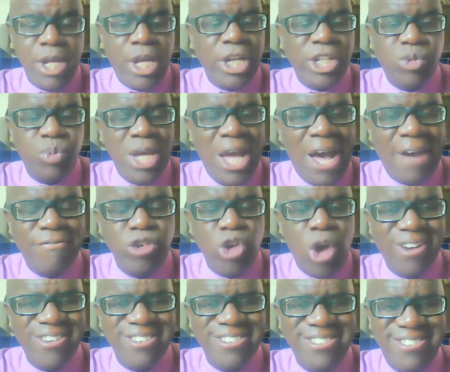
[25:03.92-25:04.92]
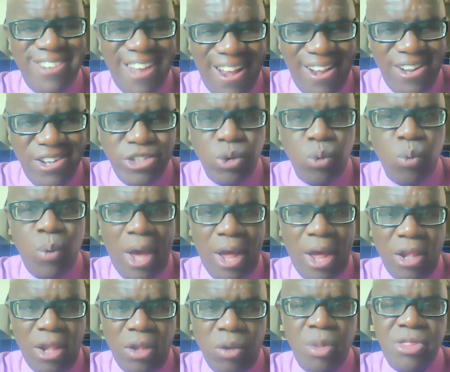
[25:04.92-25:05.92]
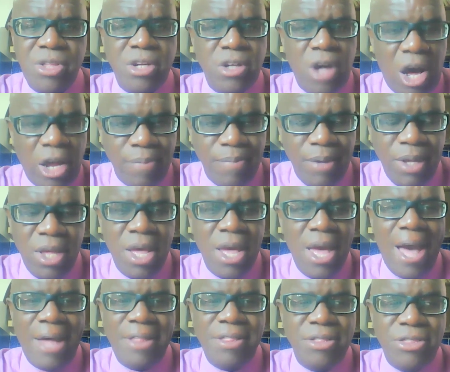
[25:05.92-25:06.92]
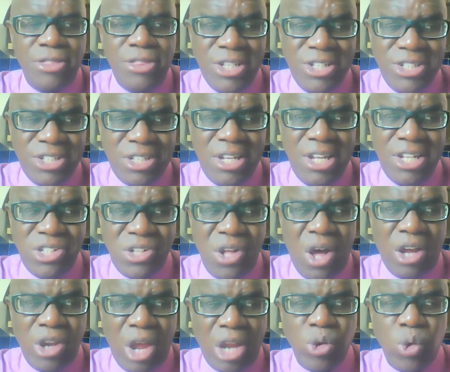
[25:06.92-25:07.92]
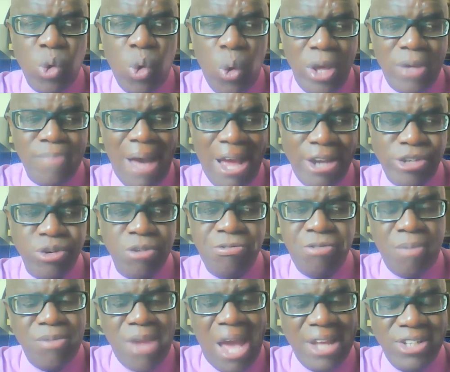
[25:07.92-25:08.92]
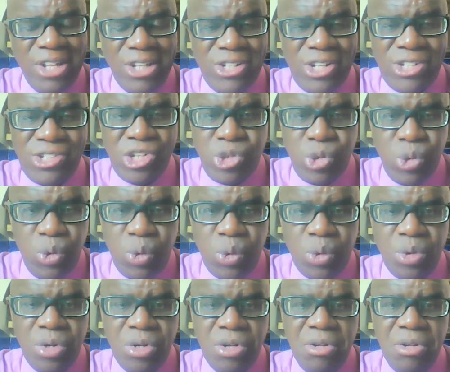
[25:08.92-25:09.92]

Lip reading: Because we have not dealt well with the economy. This is an ongoing matter from 1962.